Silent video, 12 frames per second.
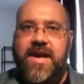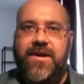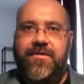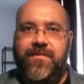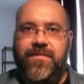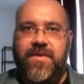
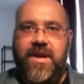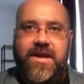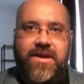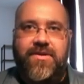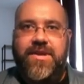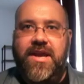Now,
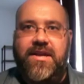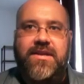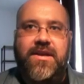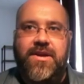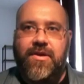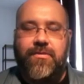I know the
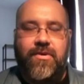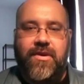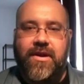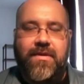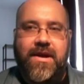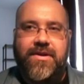idea you're
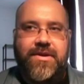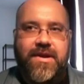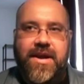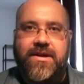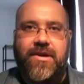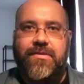rolling around in
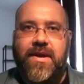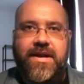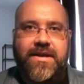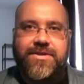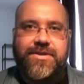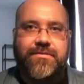your head
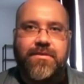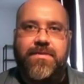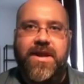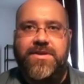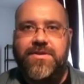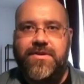already is to
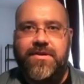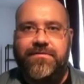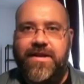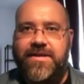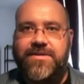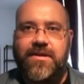repeat your
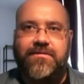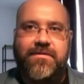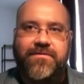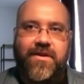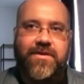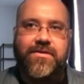defense
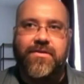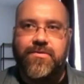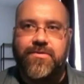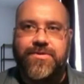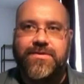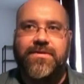of he followed
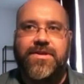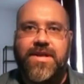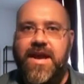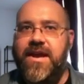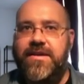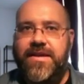the rules of the
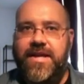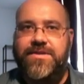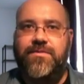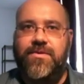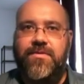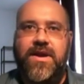day and
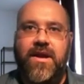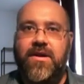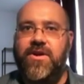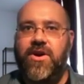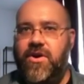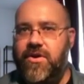that's what we
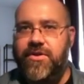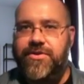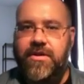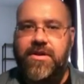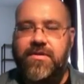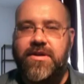are
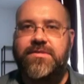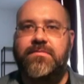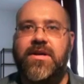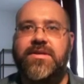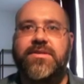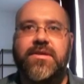called to do as
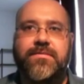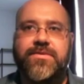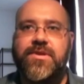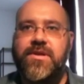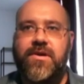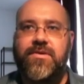
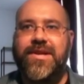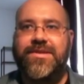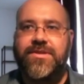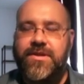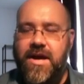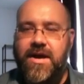Muslims. No,
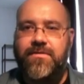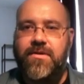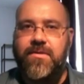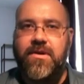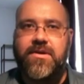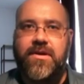that's not
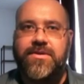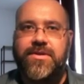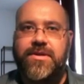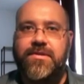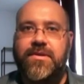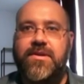what we're
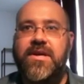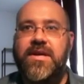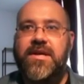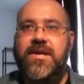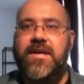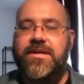called to do
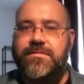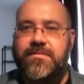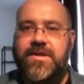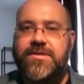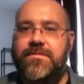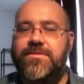as
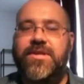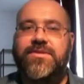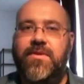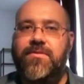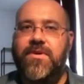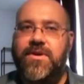Muslims.
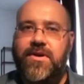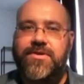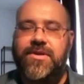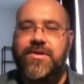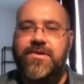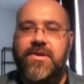That's what we're
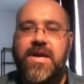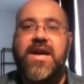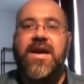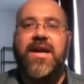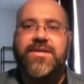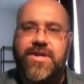called to do
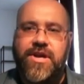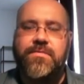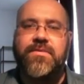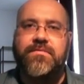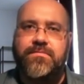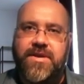as
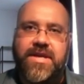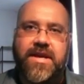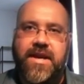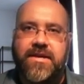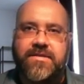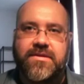human
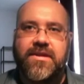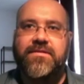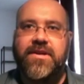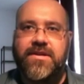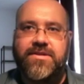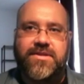beings
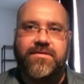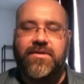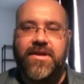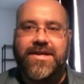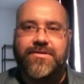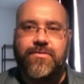living in a
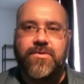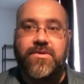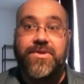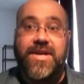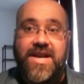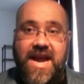civilized
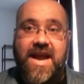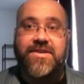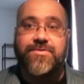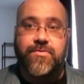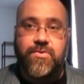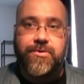world that
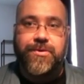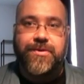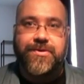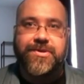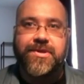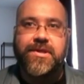has
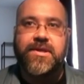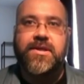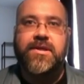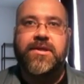rules.